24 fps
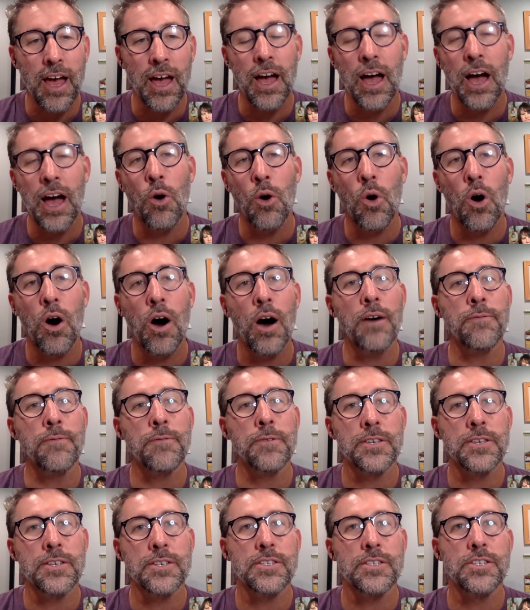how
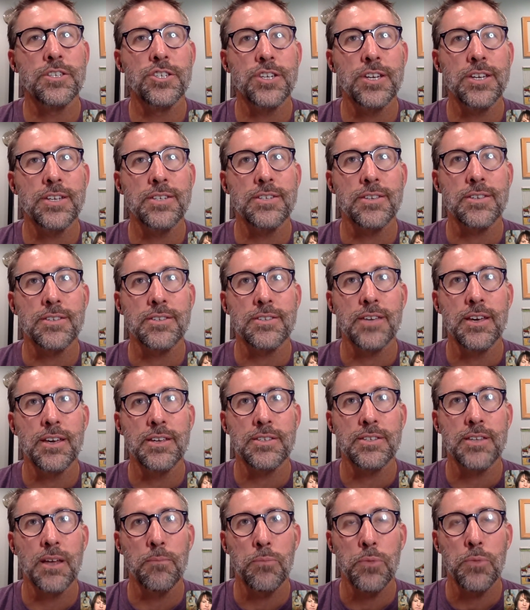often does Jesus say
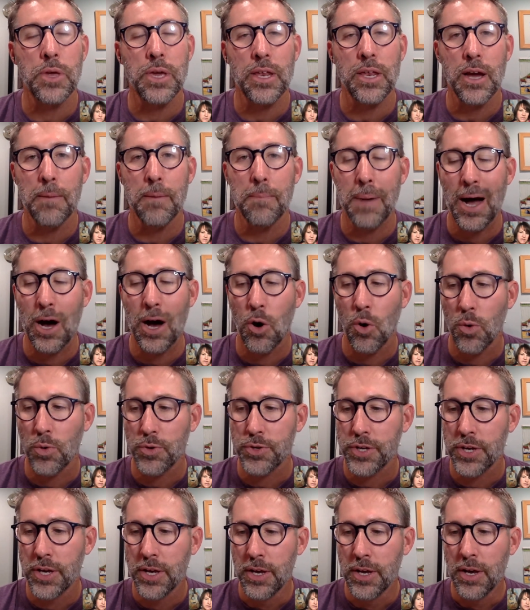something about